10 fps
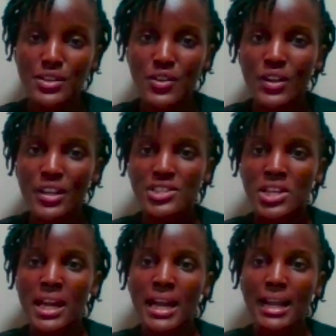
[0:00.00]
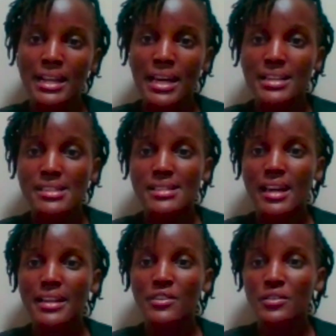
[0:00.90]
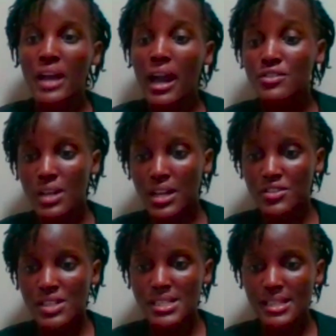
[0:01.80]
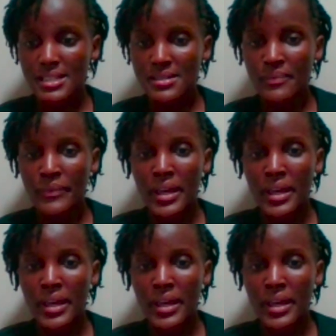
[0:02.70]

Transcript: with the knowledge and understanding on how to address it.